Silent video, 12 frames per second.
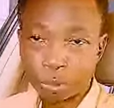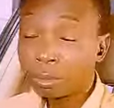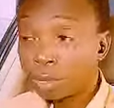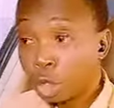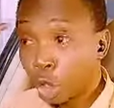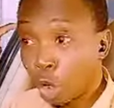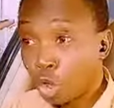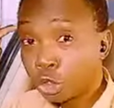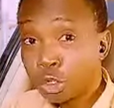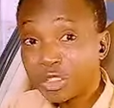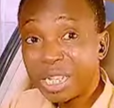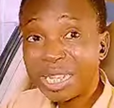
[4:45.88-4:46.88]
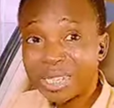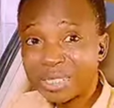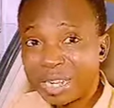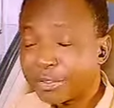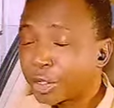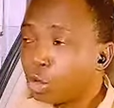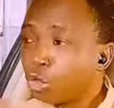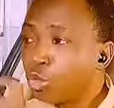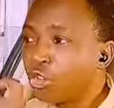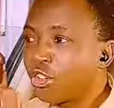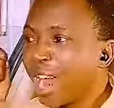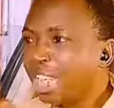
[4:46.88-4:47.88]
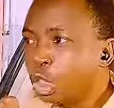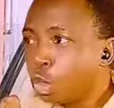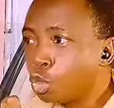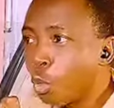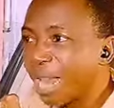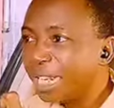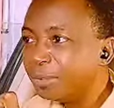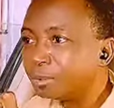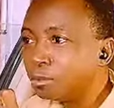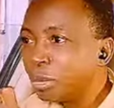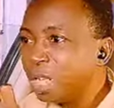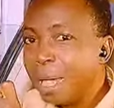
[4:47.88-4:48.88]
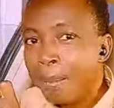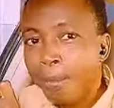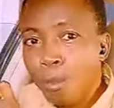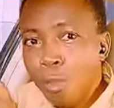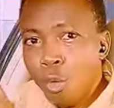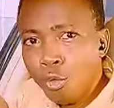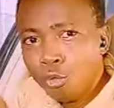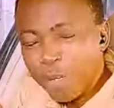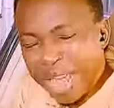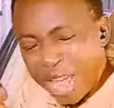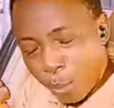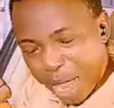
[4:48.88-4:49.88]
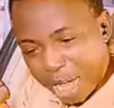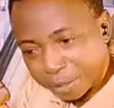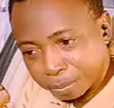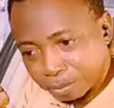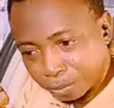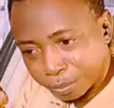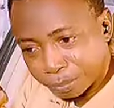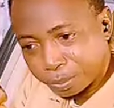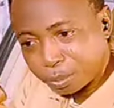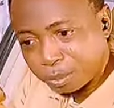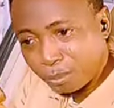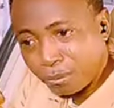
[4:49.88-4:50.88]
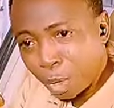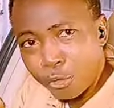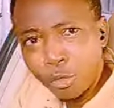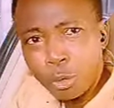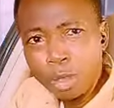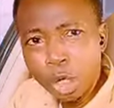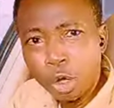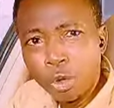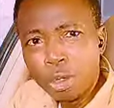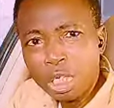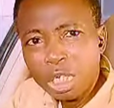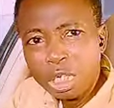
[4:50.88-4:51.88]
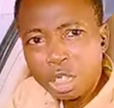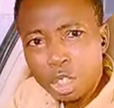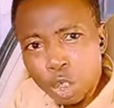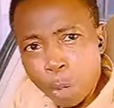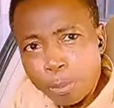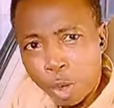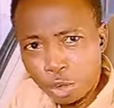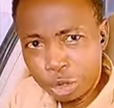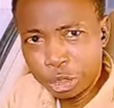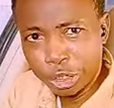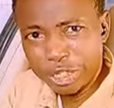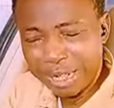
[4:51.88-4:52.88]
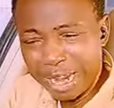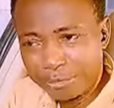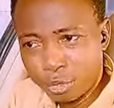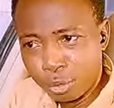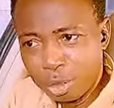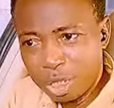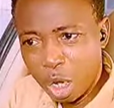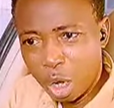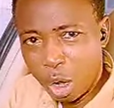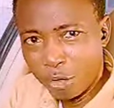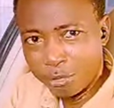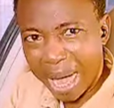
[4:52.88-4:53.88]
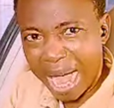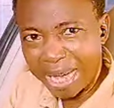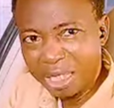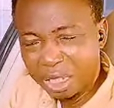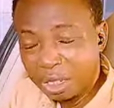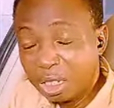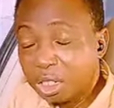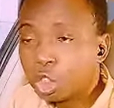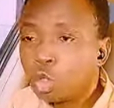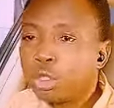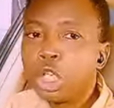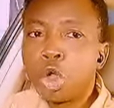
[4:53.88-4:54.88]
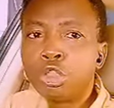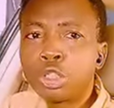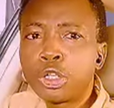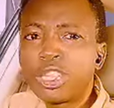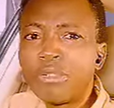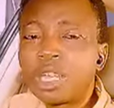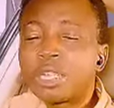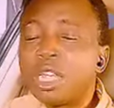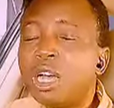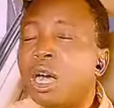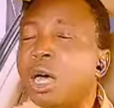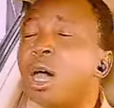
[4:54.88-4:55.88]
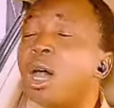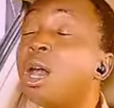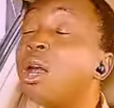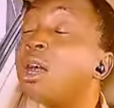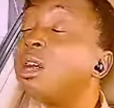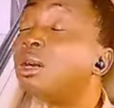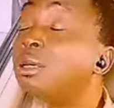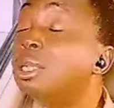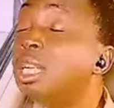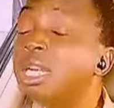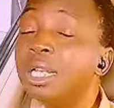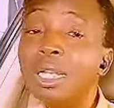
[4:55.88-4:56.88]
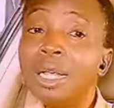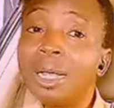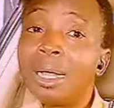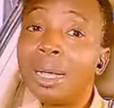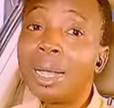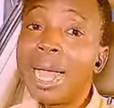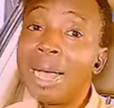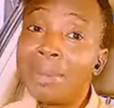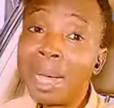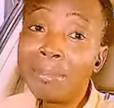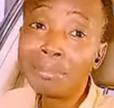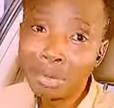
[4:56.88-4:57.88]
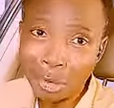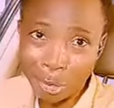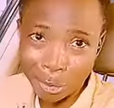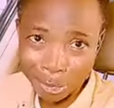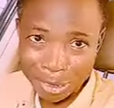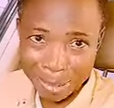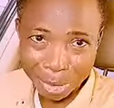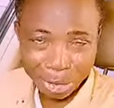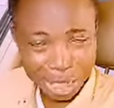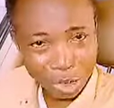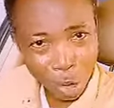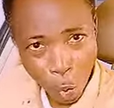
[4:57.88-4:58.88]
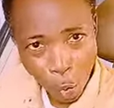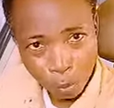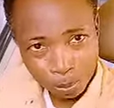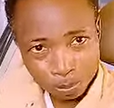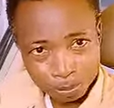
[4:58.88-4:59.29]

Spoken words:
Your consciousness has left. So you gradually move away from your subconscious level of mind to the conscious level and say, I'm abroad, I'm not at home.